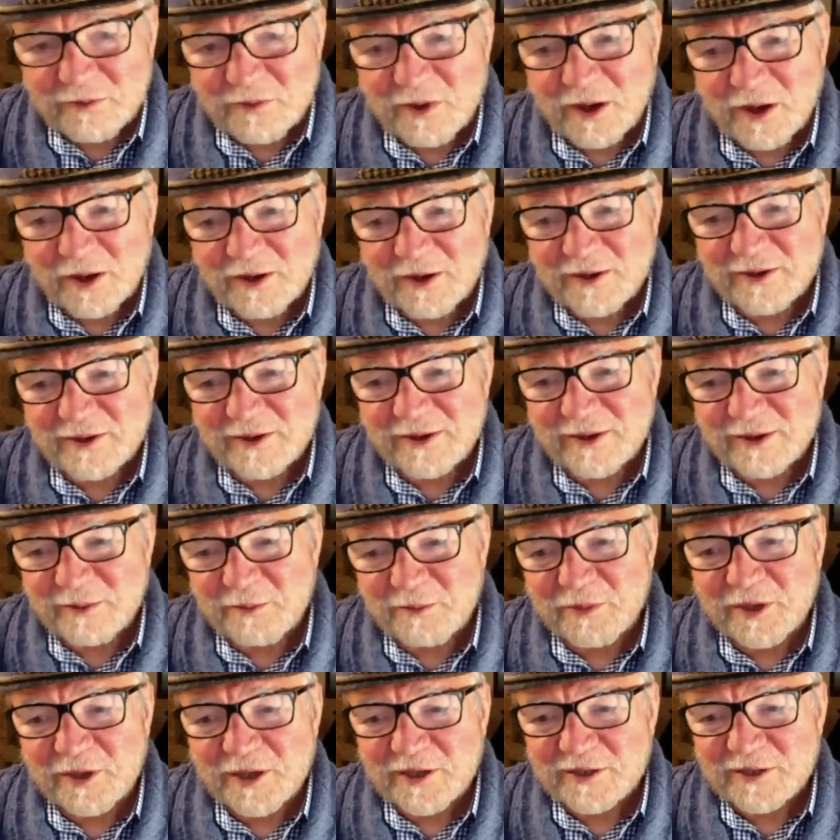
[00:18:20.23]
uh
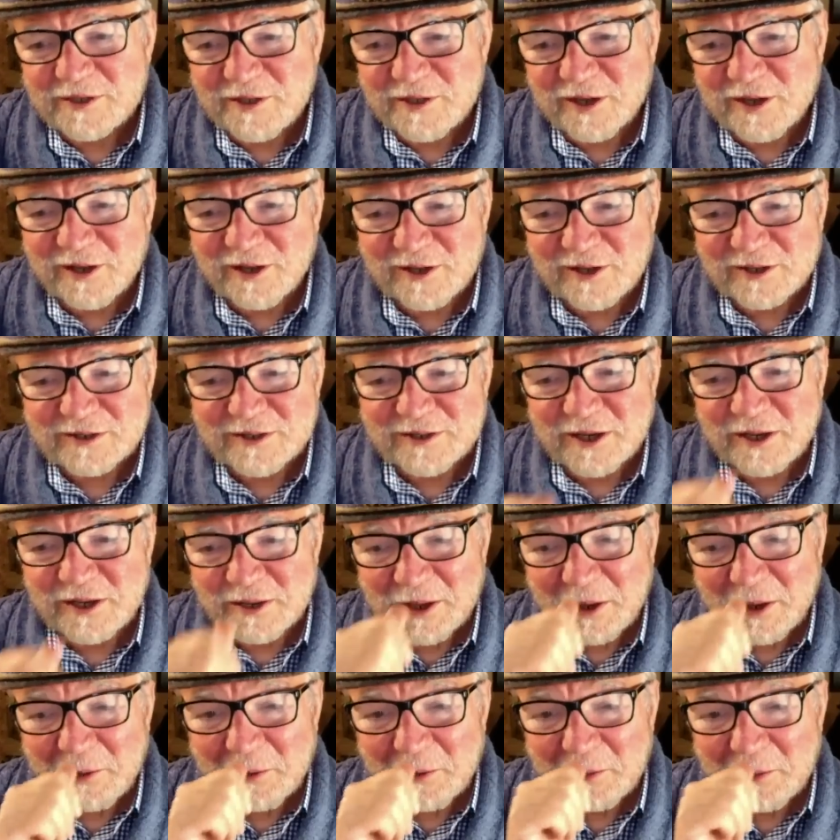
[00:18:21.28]
please tell us. That,
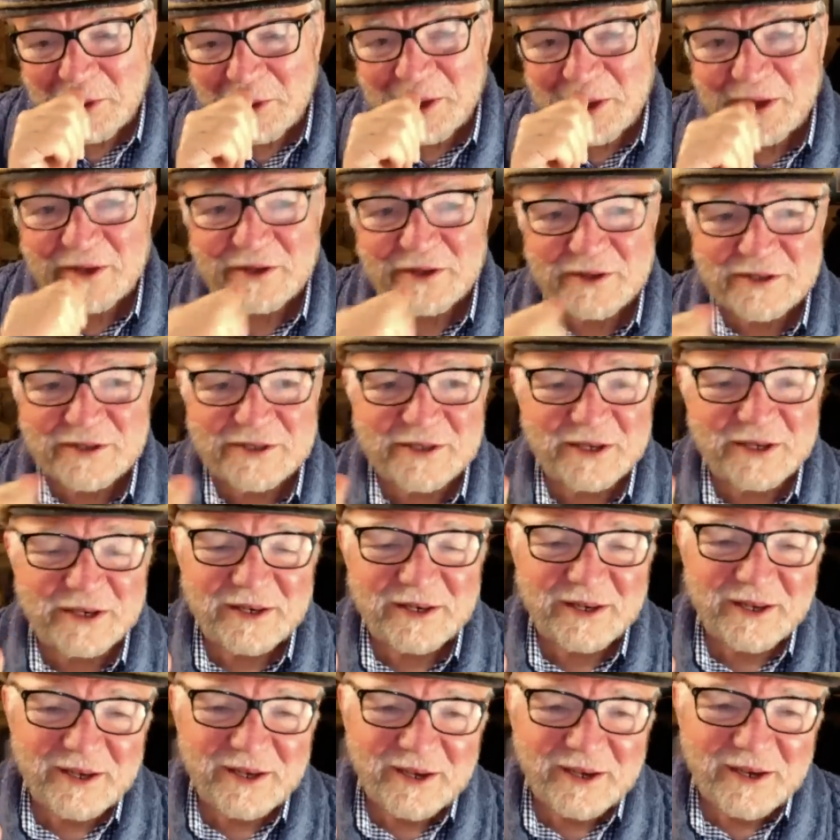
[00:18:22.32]
that would be interesting.
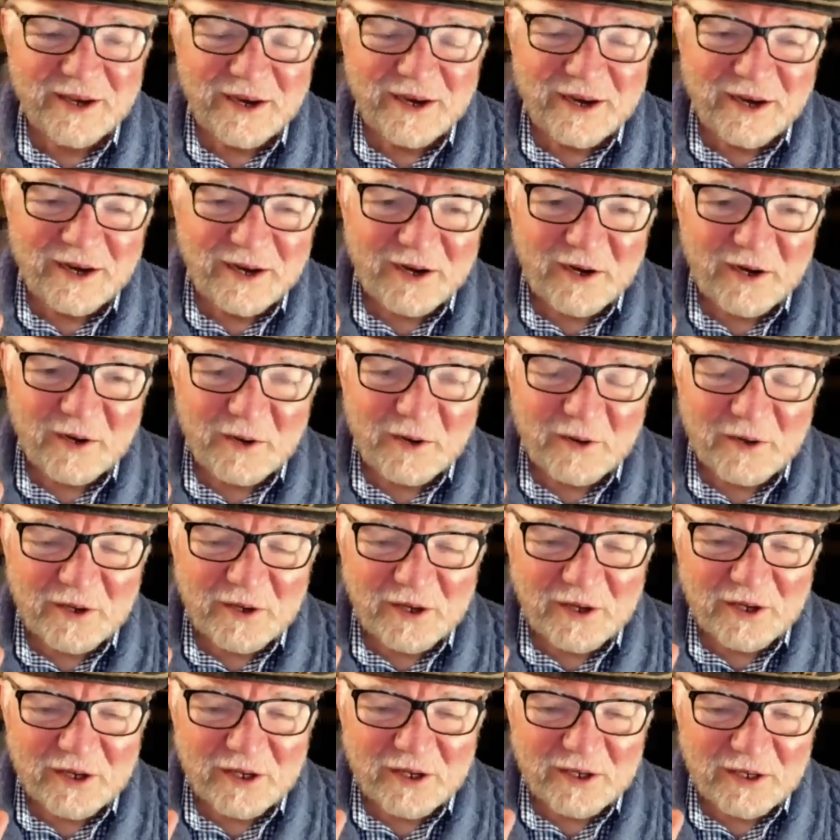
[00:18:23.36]
Uh,
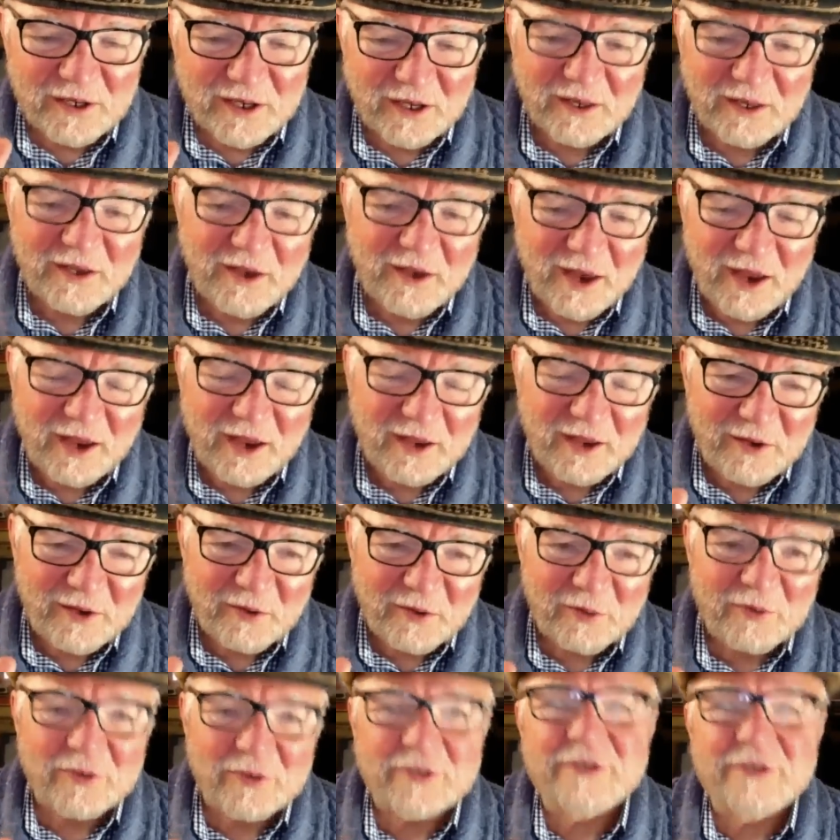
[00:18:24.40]
the other hand, there
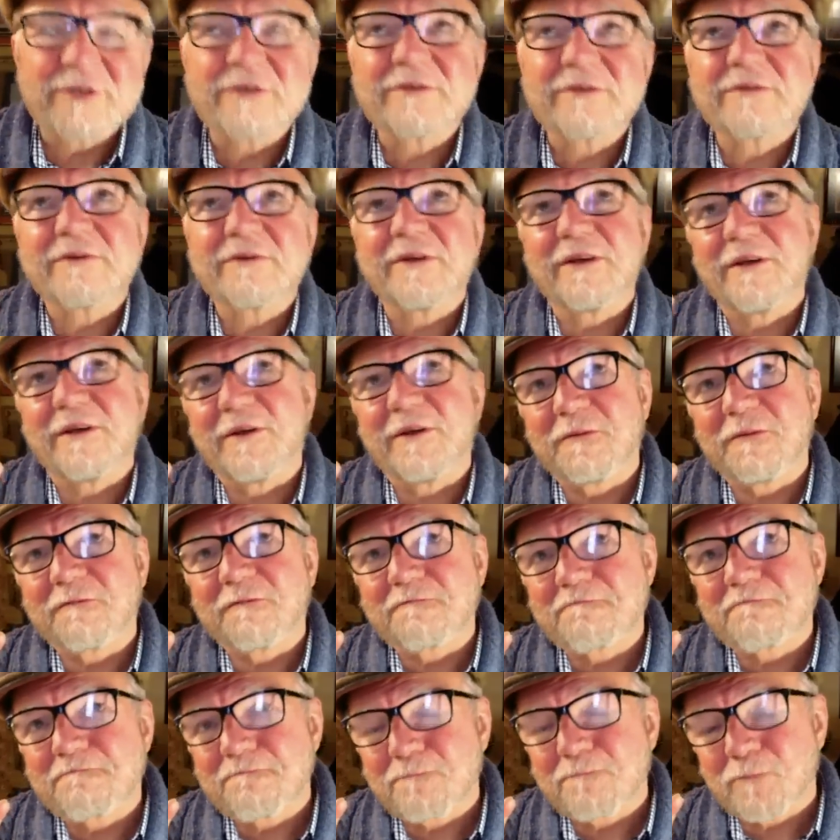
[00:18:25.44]
was the
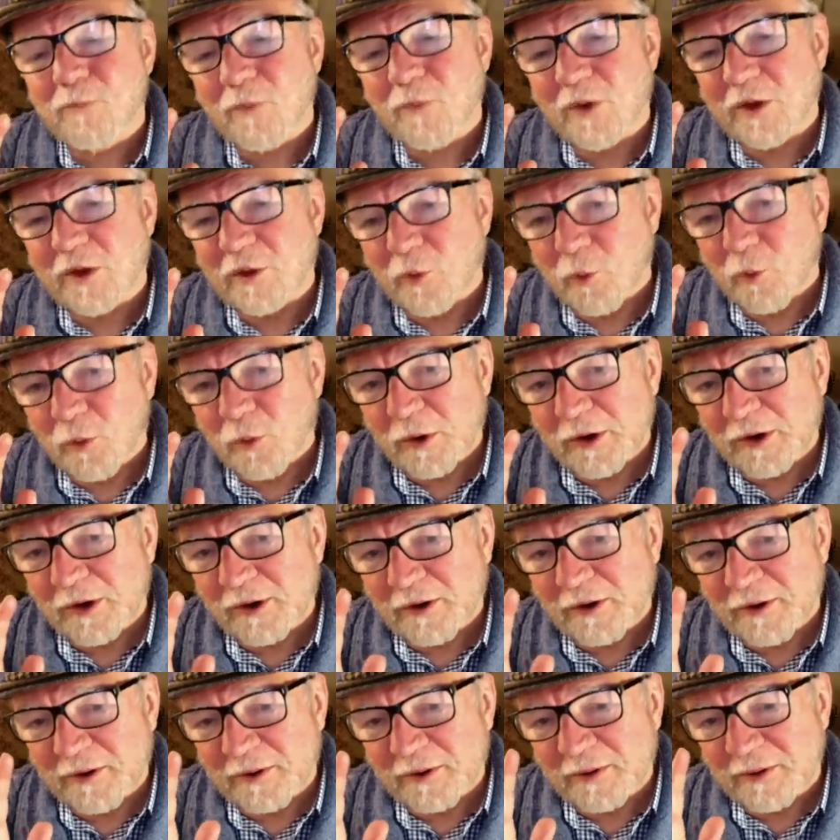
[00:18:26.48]
the
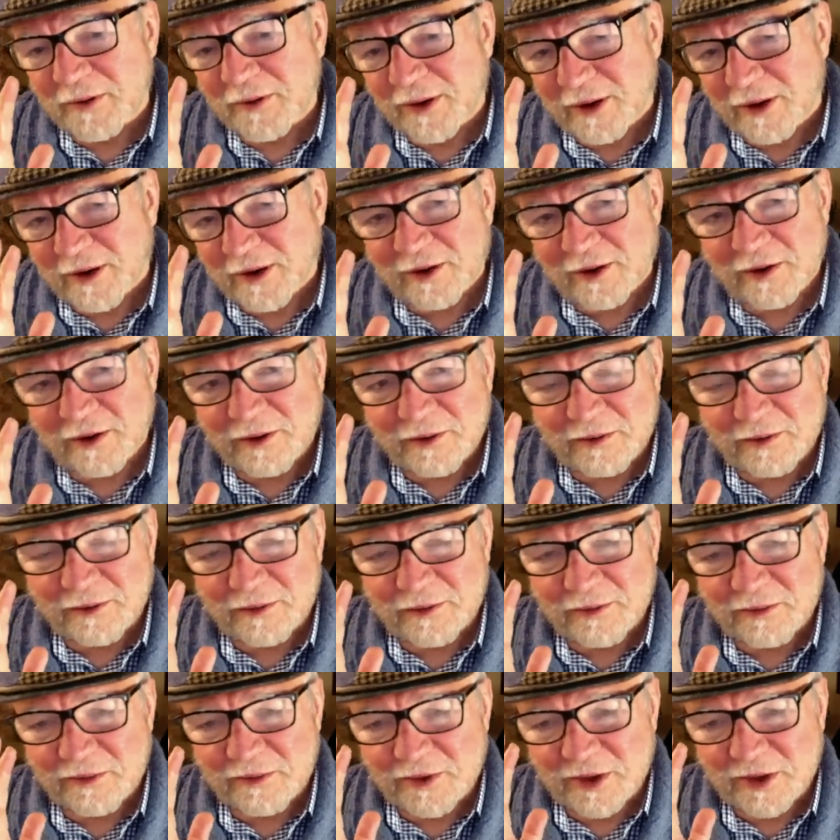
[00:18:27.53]
winner
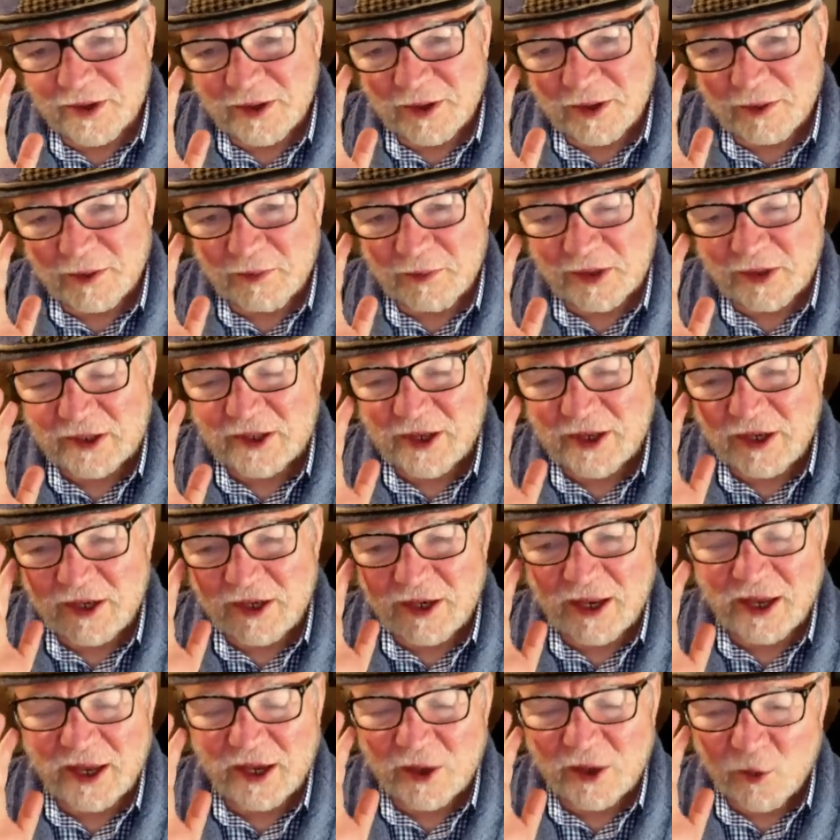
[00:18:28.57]
of the Petite
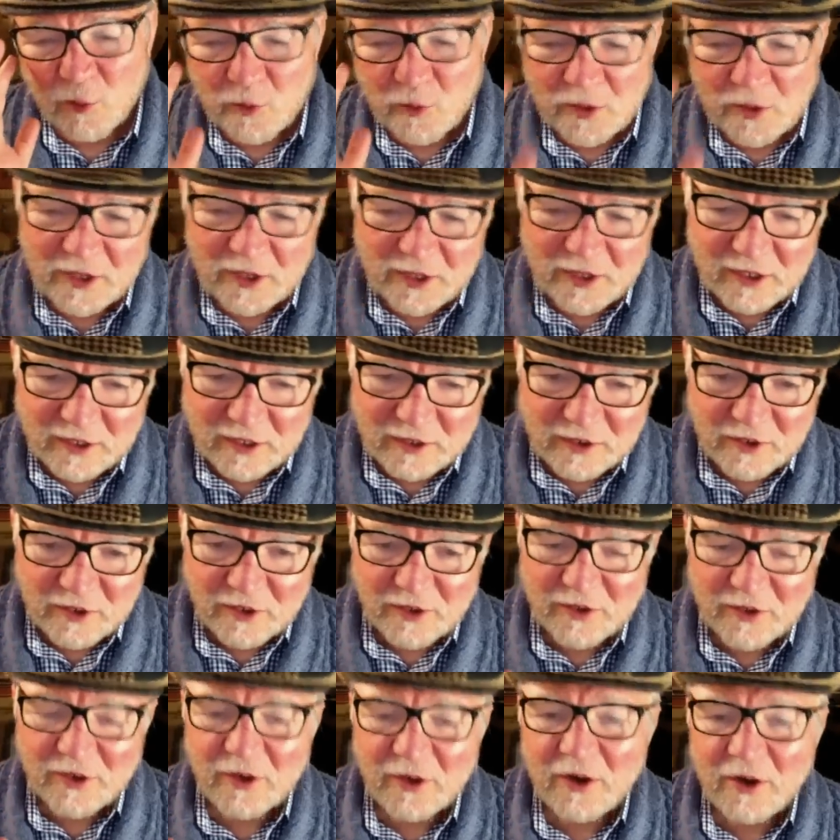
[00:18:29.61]
Aiguille this
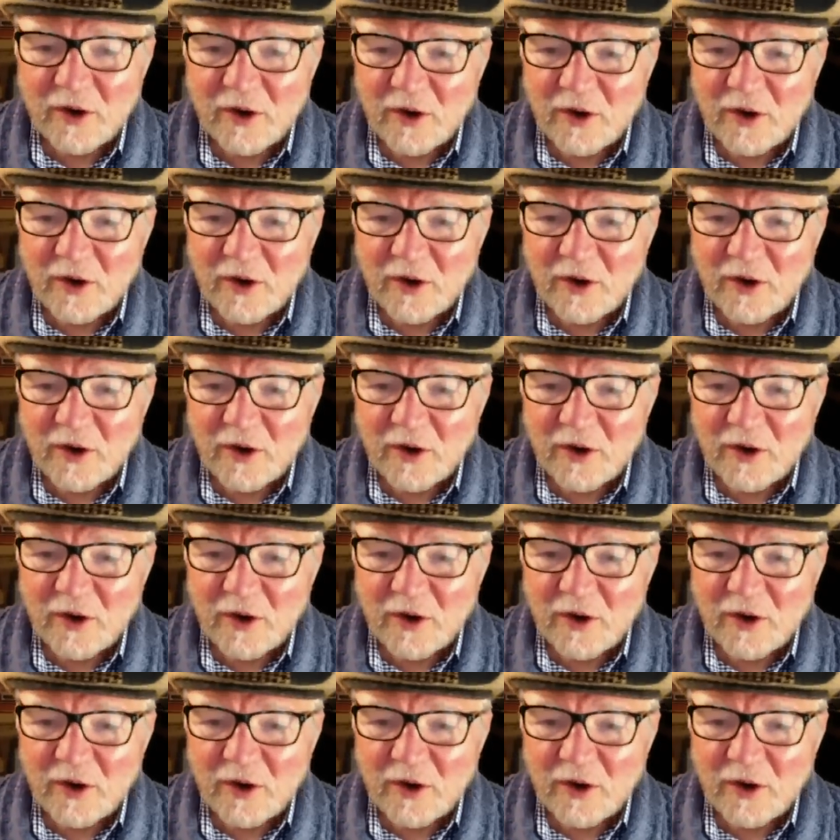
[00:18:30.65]
year